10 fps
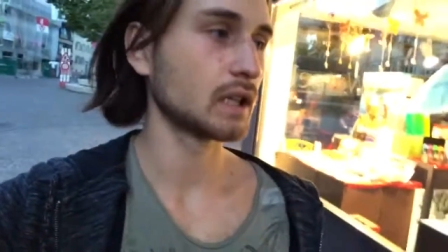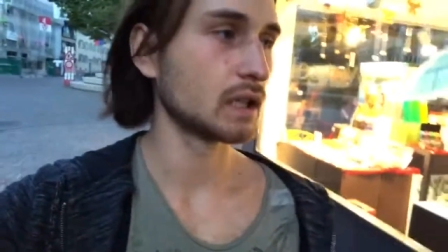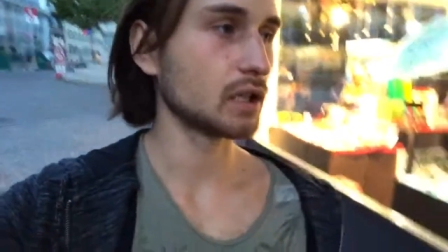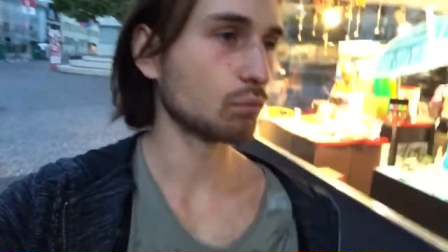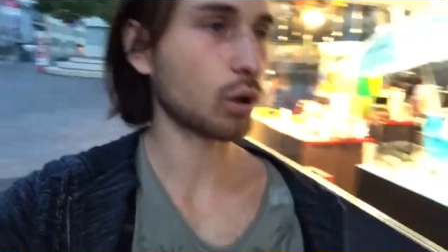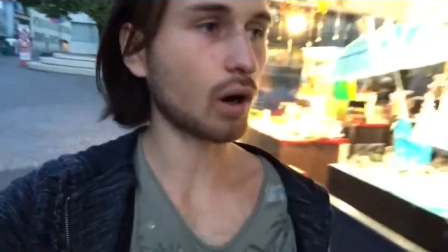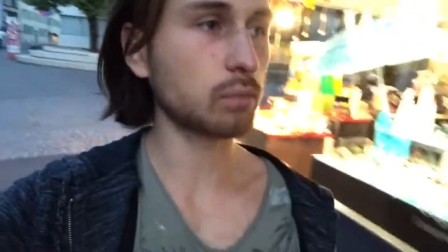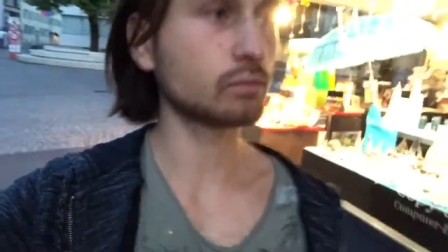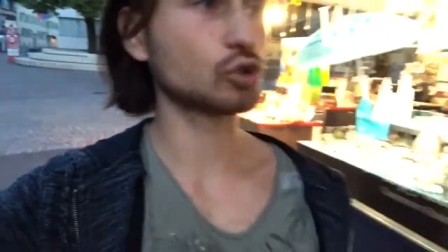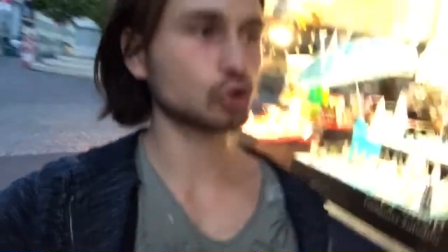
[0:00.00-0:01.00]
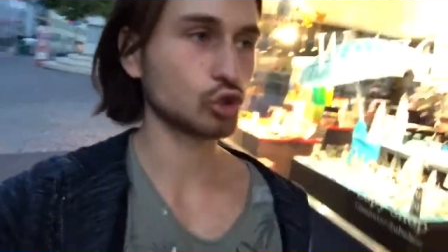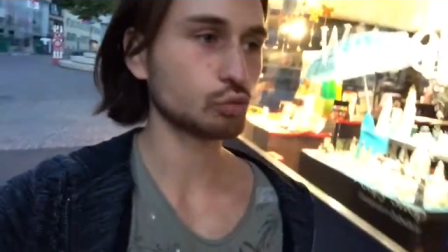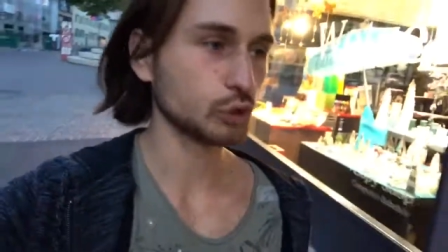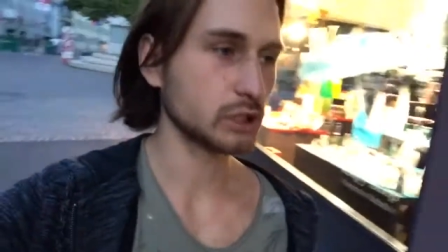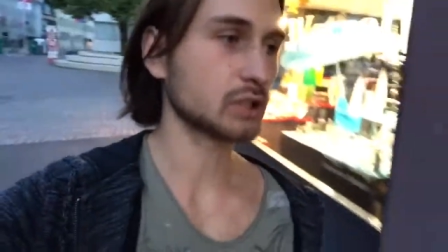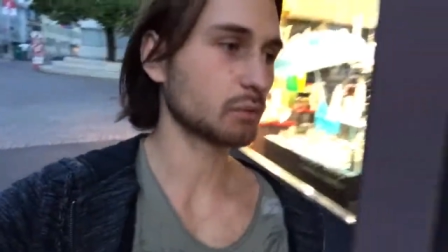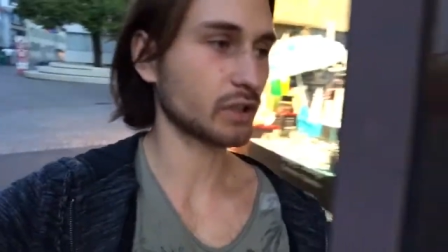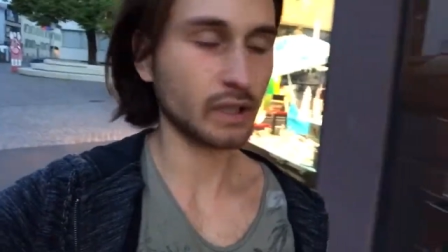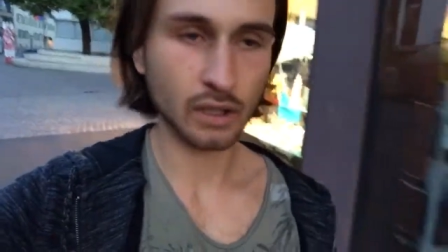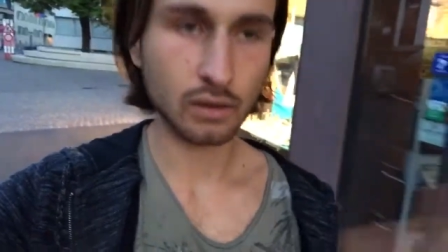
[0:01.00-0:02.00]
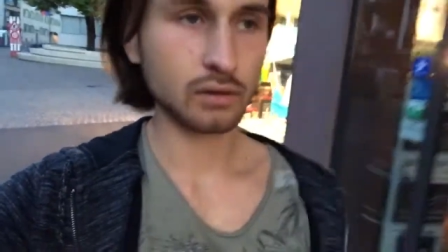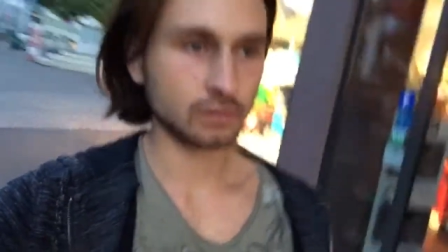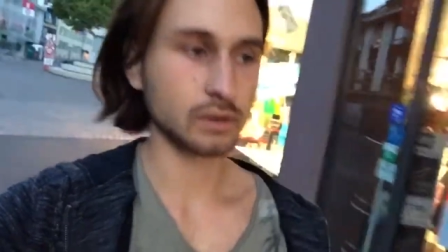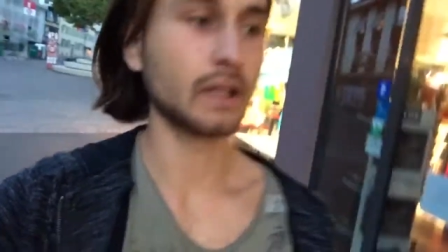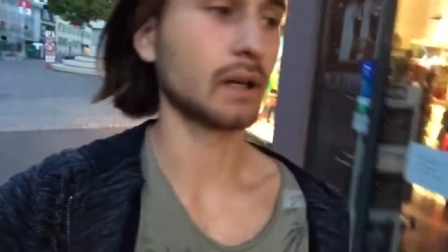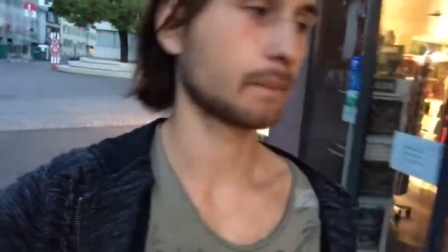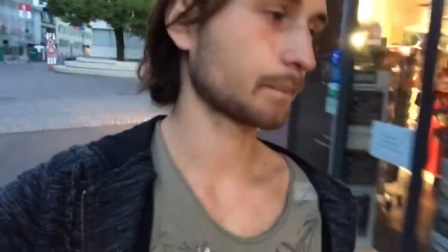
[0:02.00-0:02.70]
a little problem to speak but yeah